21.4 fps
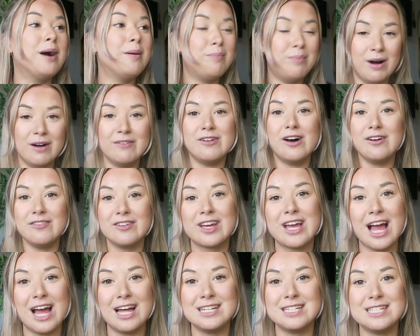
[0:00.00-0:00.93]
above other
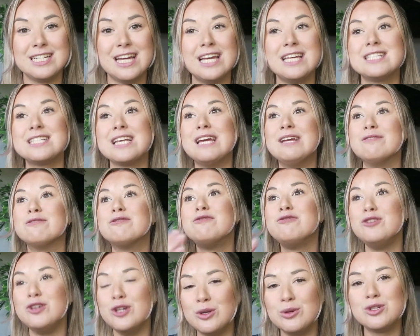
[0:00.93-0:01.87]
candidates in
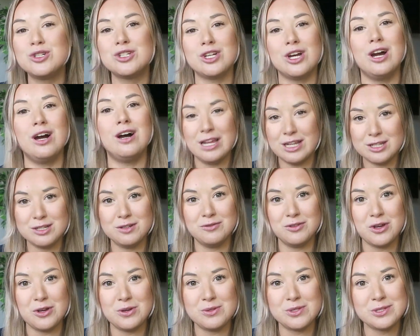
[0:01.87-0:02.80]
future
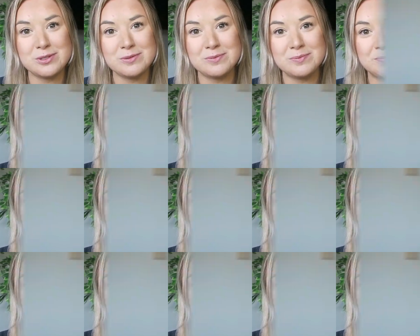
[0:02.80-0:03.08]
interviews.